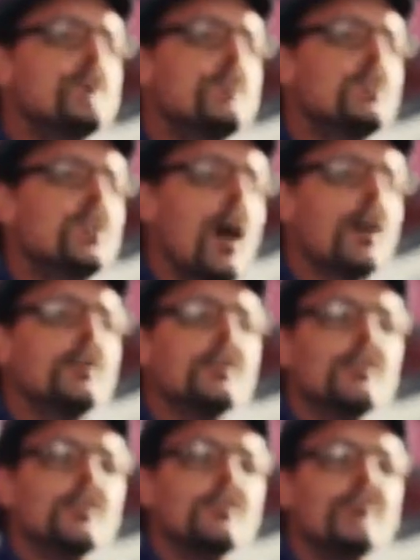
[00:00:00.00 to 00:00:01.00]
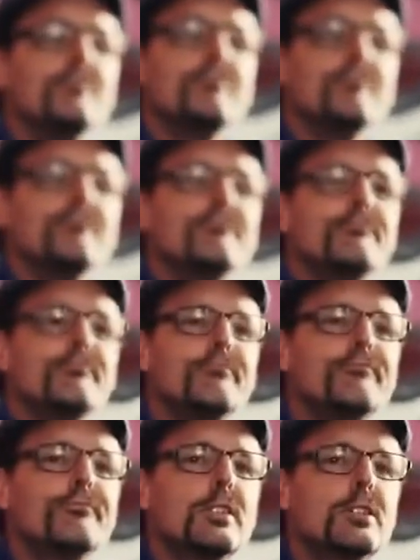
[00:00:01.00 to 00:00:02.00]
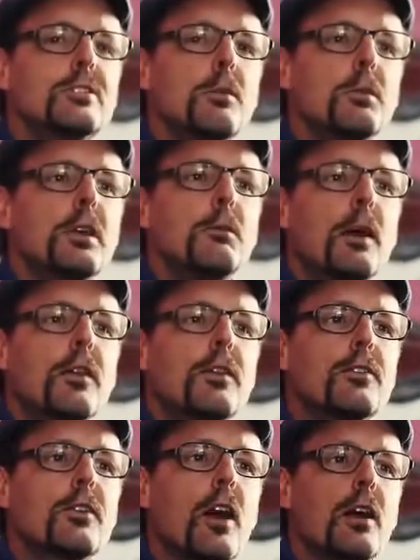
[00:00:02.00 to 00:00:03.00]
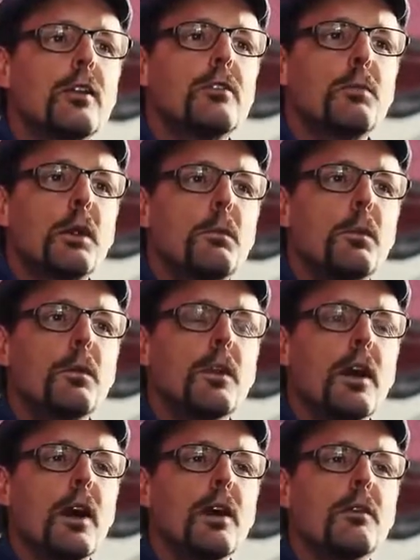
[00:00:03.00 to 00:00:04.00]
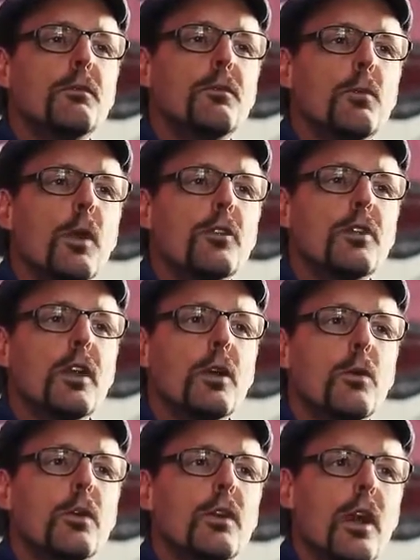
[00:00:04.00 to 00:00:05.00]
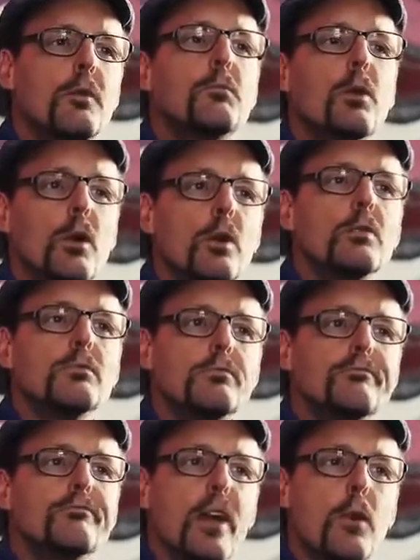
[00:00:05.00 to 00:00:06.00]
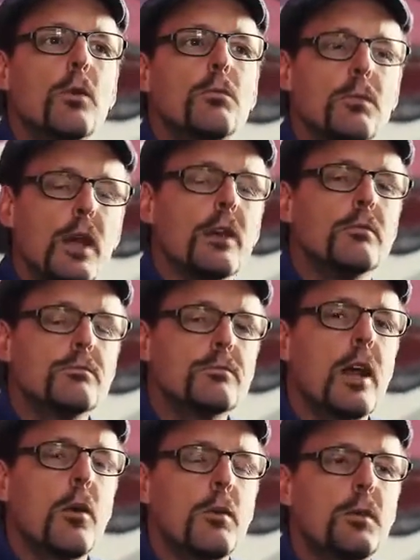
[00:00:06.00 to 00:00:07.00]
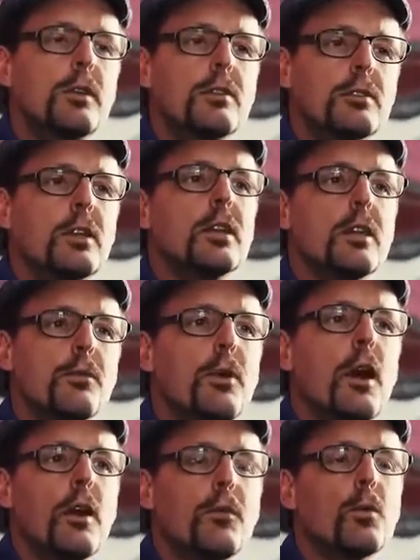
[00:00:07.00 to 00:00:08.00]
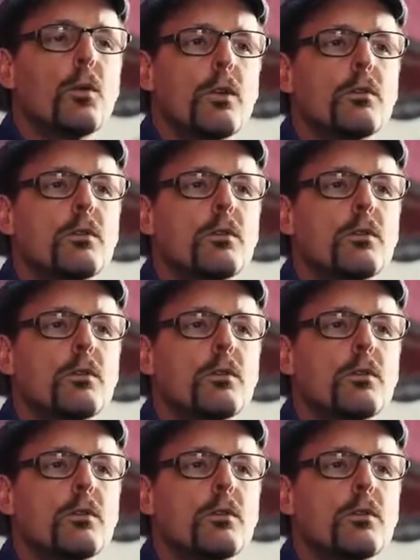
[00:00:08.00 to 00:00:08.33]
Scotland. There's something about the Scottish people that I resonate with. Edinburgh, that would be the city if it weren't